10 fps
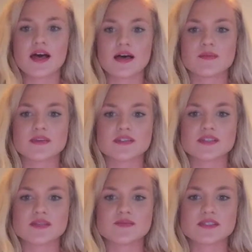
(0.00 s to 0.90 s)
It
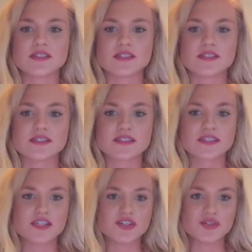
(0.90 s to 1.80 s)
seems the easiest
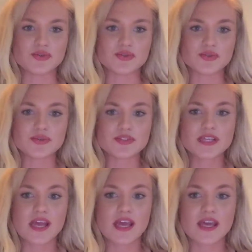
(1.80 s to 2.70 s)
to use
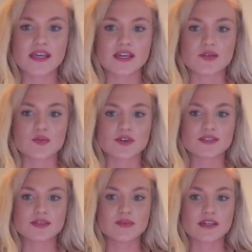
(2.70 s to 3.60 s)
and works
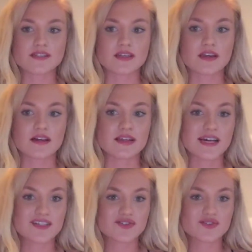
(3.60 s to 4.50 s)
the best in
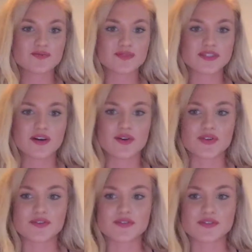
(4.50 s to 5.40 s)
classrooms, not
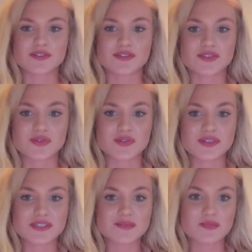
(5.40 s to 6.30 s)
only for the
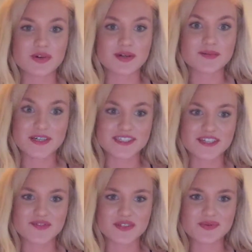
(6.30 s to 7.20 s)
students, but
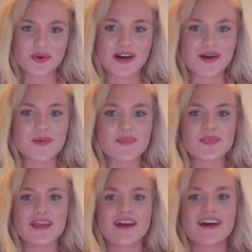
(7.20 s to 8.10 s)
myself as well.
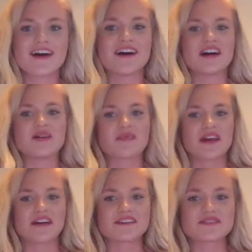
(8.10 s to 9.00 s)

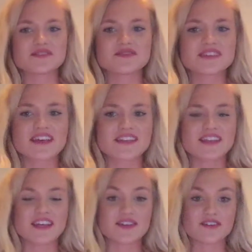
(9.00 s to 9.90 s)
I also really like
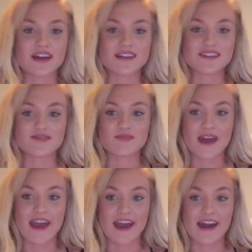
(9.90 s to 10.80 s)
the interactive
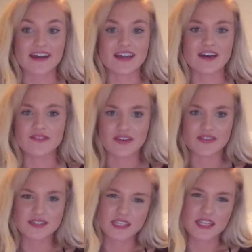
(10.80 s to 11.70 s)
pad. I've
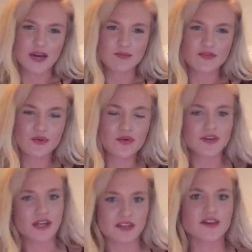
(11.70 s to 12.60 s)
never seen that before,
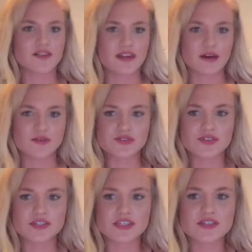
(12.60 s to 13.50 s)
and I thought that was
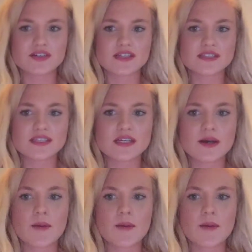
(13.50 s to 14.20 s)
really interesting.